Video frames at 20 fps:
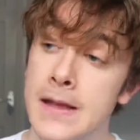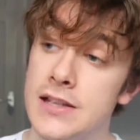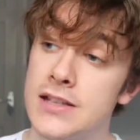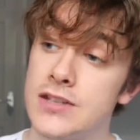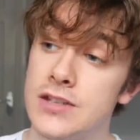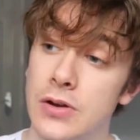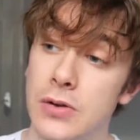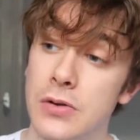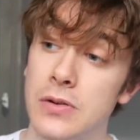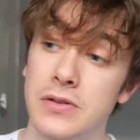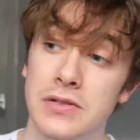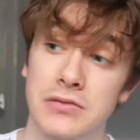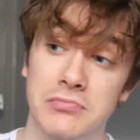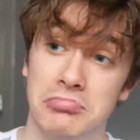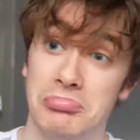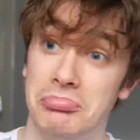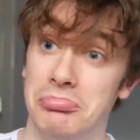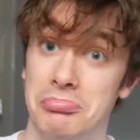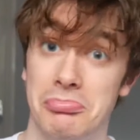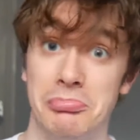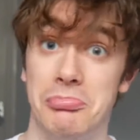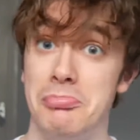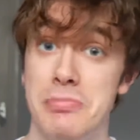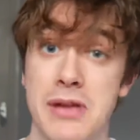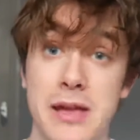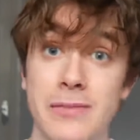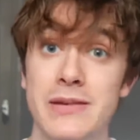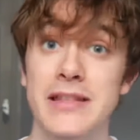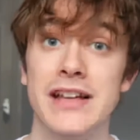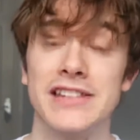So,
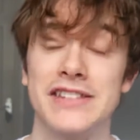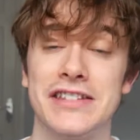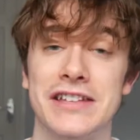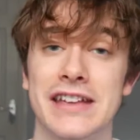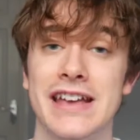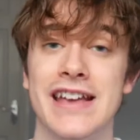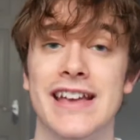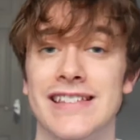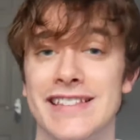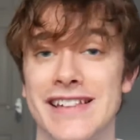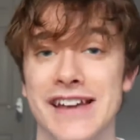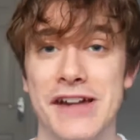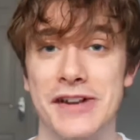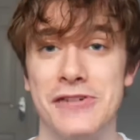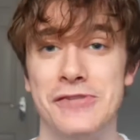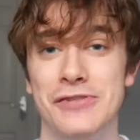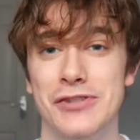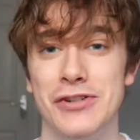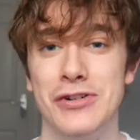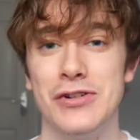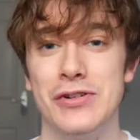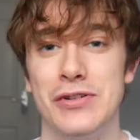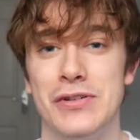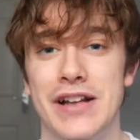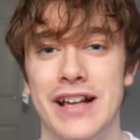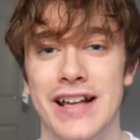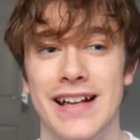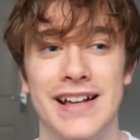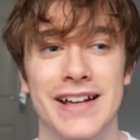maybe that's the case. I don't know.